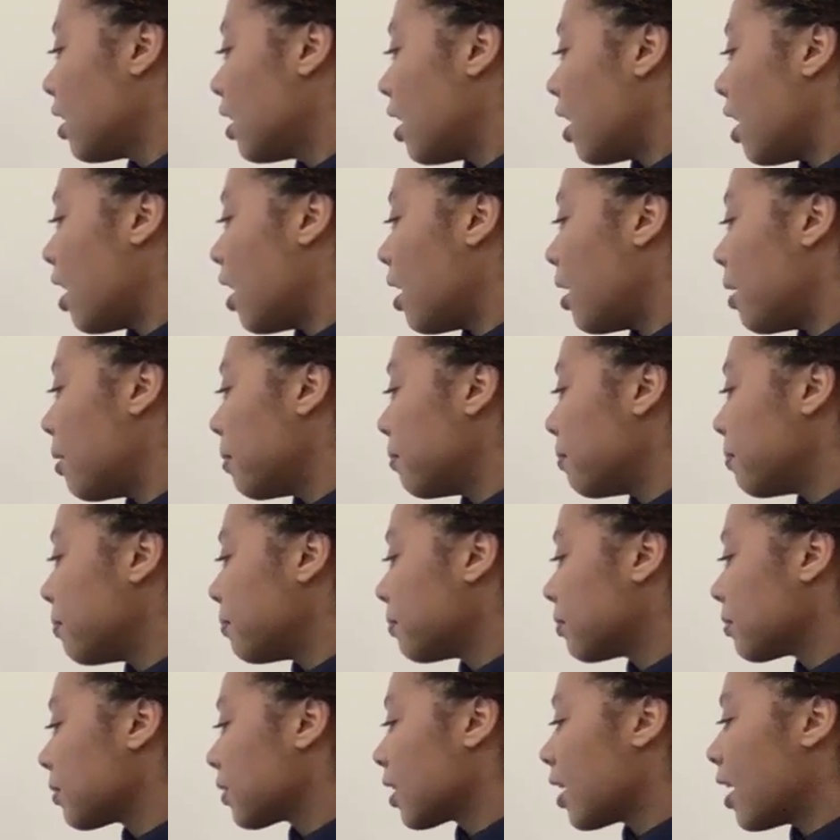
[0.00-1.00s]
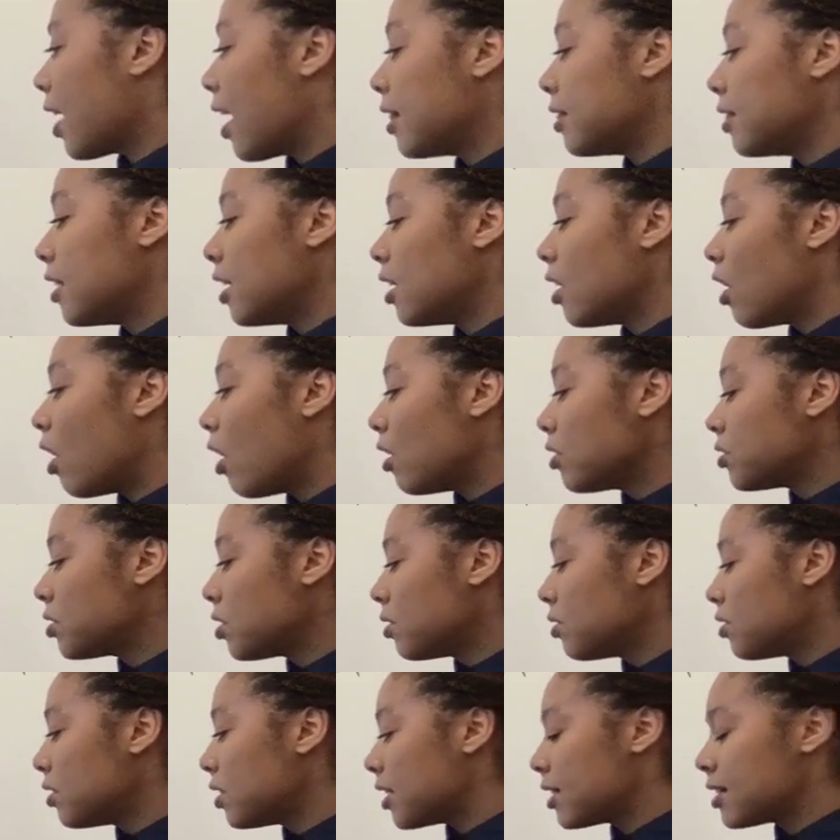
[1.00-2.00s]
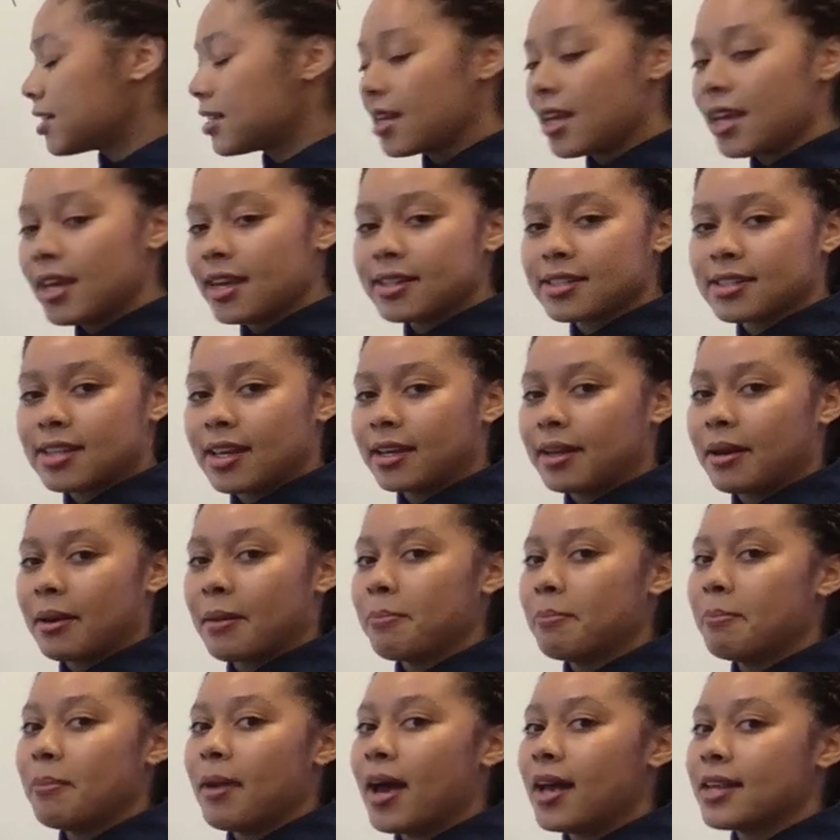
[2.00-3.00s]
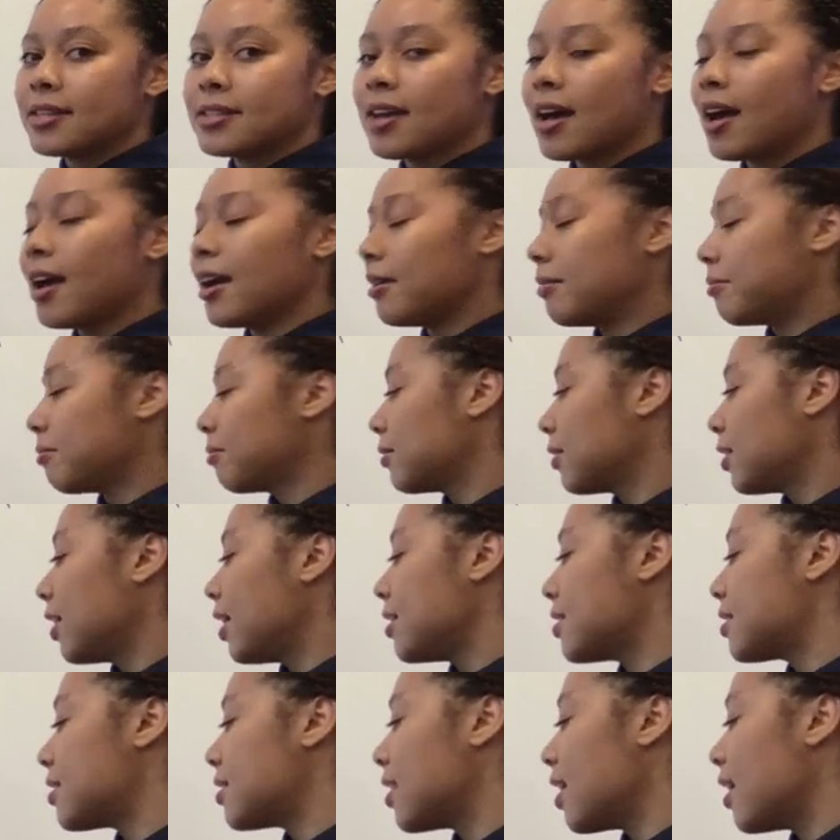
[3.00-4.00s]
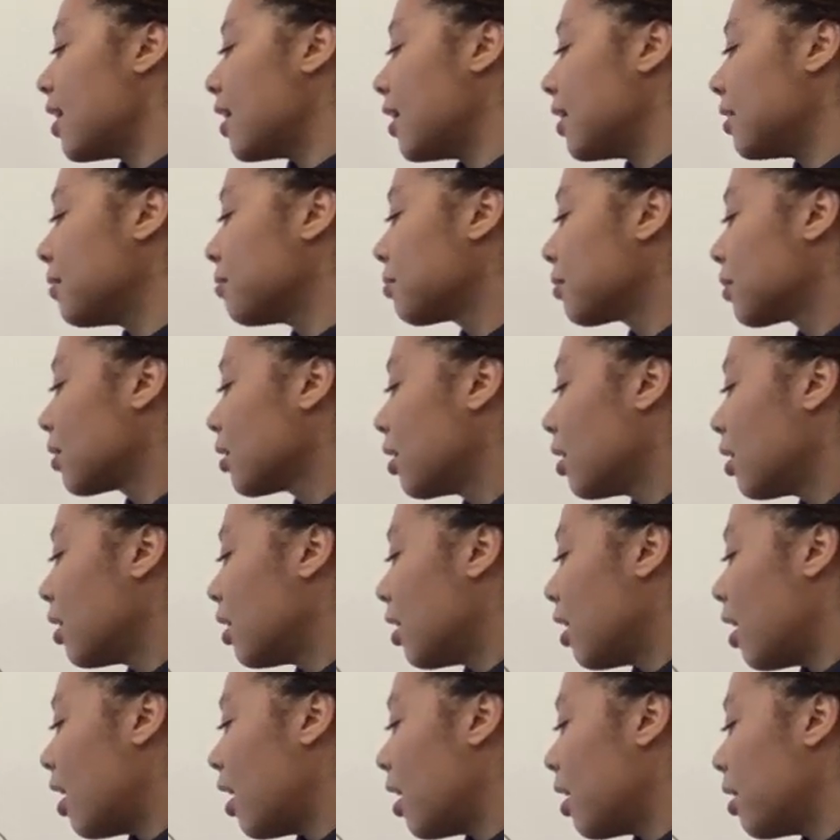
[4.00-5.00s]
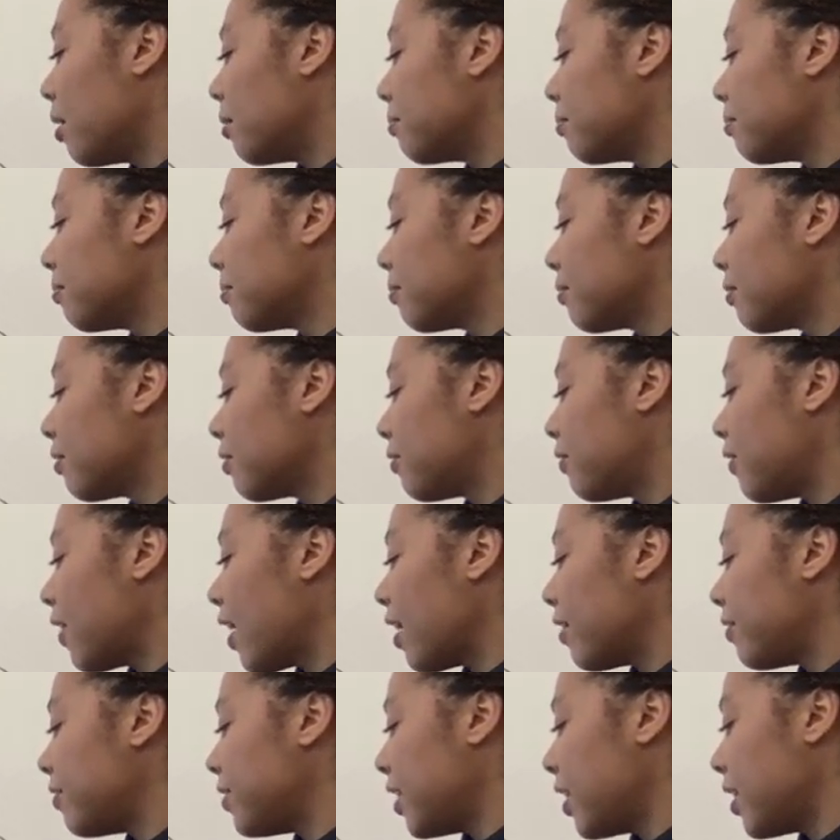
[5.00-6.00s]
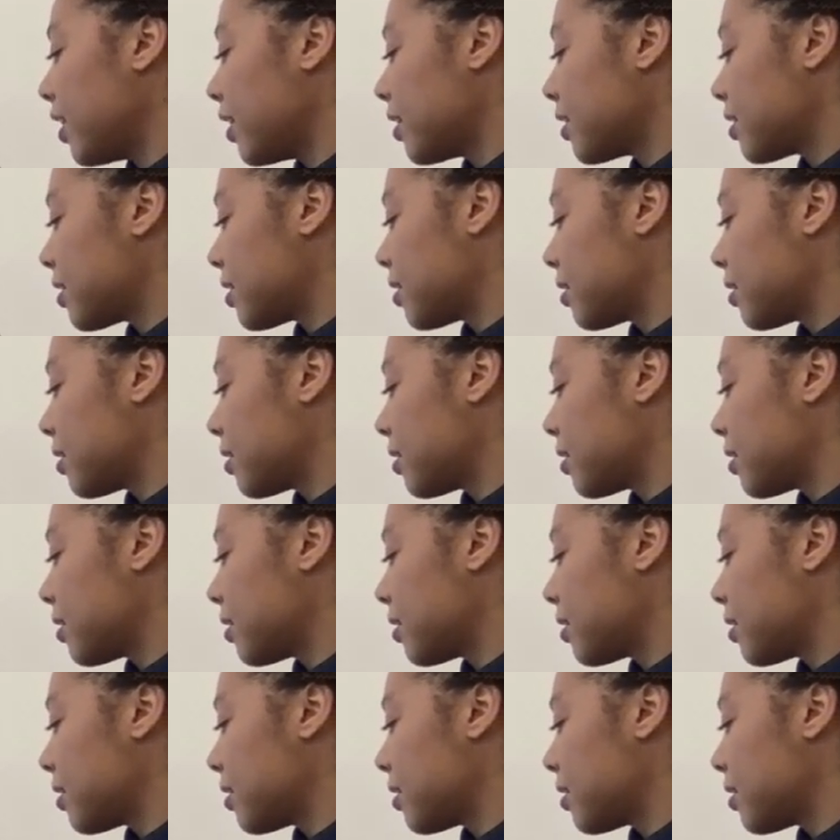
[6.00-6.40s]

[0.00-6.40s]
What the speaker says: And then also this takes like mad time. Let's say 5 days.